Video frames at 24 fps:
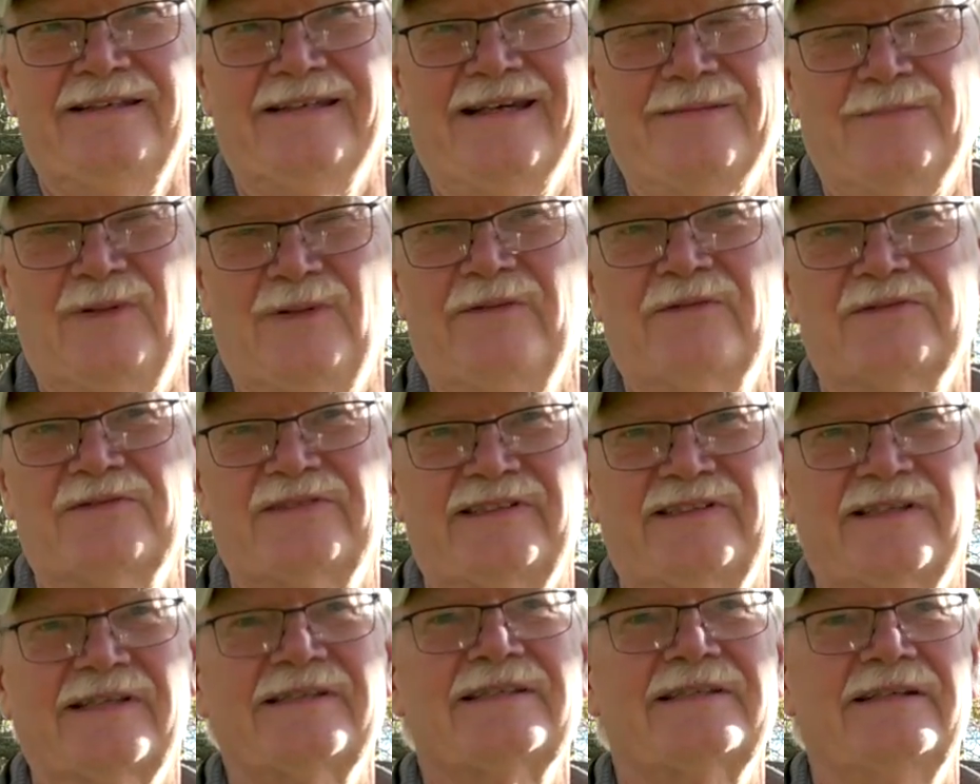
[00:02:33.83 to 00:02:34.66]
I believe it was
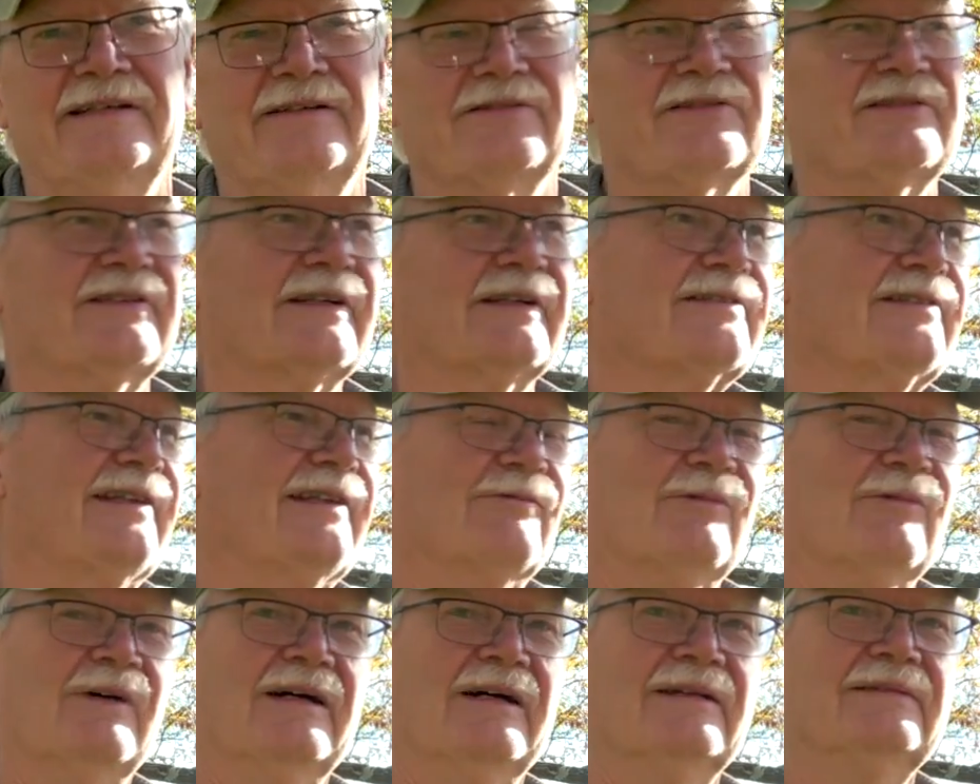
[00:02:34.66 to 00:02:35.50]
60 or
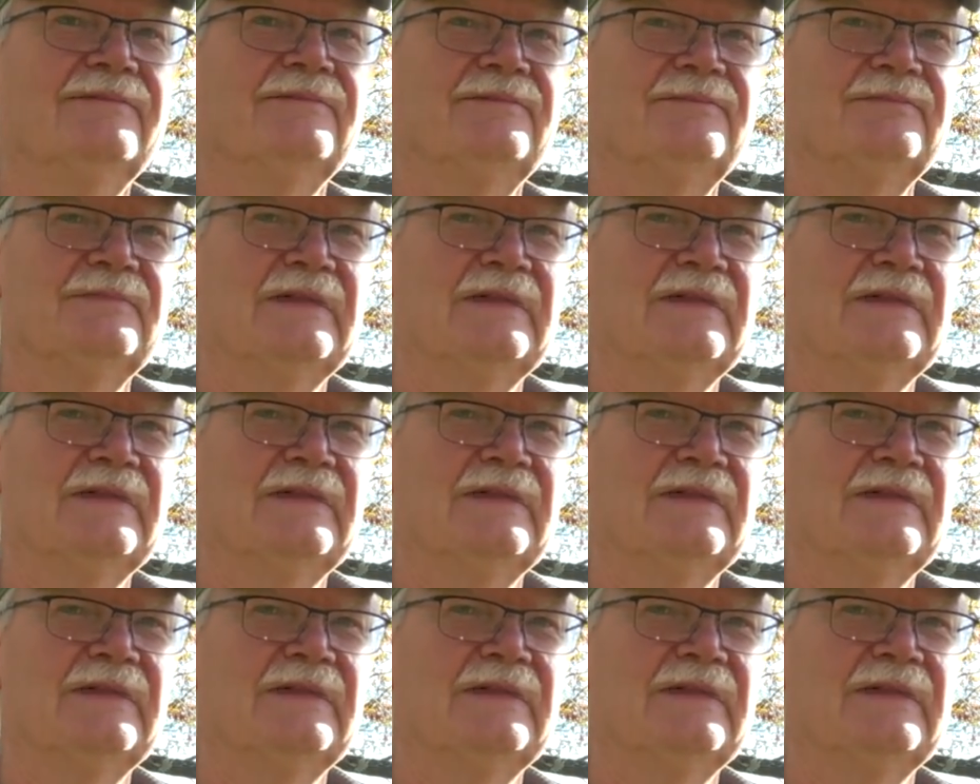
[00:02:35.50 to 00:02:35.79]
61.